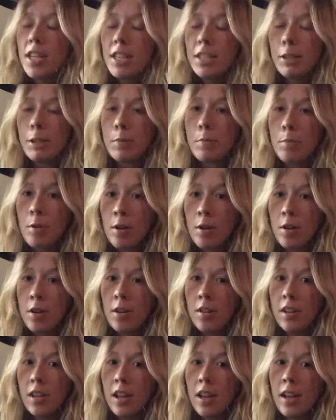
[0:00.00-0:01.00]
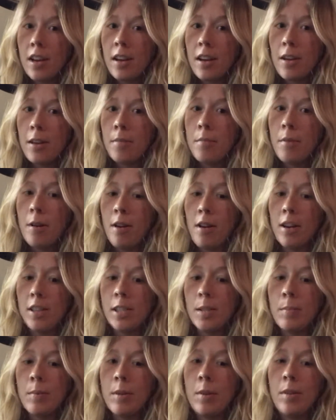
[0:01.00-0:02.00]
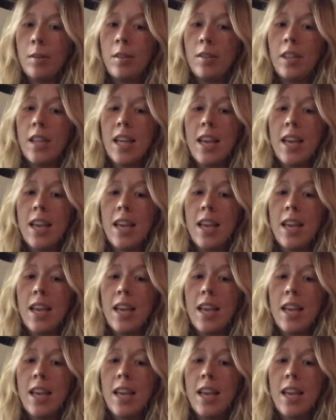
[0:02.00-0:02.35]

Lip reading: small hospital.